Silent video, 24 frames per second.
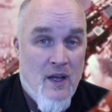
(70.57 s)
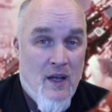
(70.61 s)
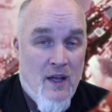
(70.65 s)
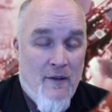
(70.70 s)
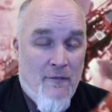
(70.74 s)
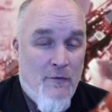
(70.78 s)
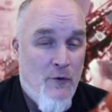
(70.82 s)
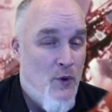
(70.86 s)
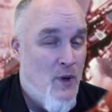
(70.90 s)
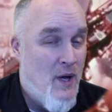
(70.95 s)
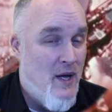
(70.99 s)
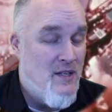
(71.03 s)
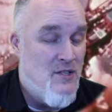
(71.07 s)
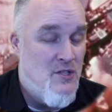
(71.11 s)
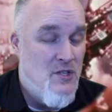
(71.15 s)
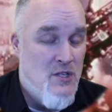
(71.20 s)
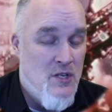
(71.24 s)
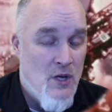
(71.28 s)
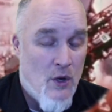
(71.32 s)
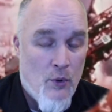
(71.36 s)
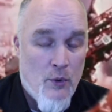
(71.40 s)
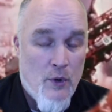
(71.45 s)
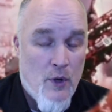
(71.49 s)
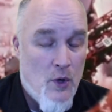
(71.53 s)
If you guys
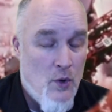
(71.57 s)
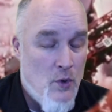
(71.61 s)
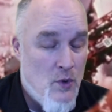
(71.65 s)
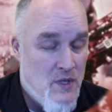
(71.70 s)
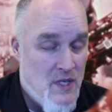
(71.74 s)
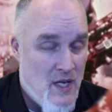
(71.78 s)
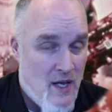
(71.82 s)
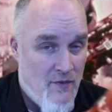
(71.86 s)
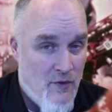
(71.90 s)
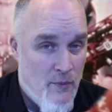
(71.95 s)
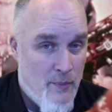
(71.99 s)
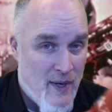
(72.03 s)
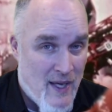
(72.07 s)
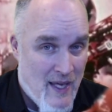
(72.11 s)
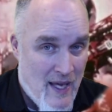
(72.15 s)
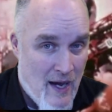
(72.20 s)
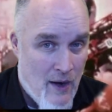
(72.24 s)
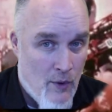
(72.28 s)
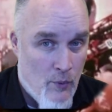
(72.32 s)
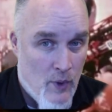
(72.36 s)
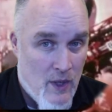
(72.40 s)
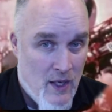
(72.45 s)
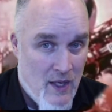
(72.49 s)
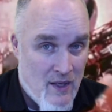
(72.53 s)
don't know who David
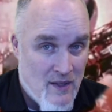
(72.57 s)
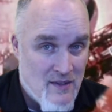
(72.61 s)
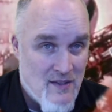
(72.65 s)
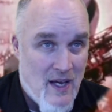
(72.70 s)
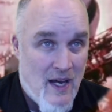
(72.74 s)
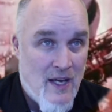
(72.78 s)
McGowan is,